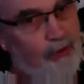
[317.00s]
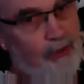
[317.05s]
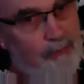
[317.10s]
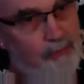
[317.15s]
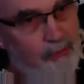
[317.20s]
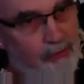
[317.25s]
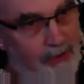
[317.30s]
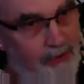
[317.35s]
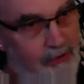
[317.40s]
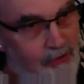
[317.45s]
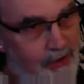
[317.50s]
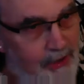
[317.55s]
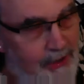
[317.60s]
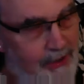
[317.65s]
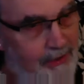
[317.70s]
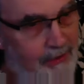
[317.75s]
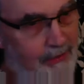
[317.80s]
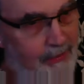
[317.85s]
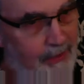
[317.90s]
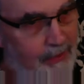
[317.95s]
I'm
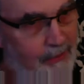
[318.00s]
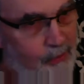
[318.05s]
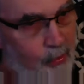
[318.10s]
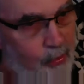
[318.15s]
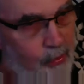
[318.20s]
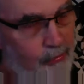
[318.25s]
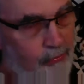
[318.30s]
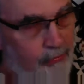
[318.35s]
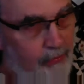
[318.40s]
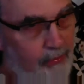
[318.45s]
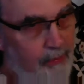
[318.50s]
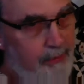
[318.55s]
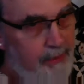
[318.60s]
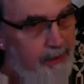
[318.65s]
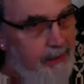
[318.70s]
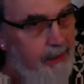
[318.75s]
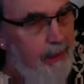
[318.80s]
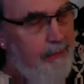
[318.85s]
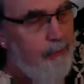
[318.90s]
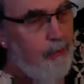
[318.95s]
satiated, then of course the
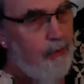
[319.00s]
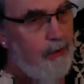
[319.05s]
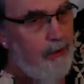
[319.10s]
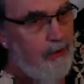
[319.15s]
behavior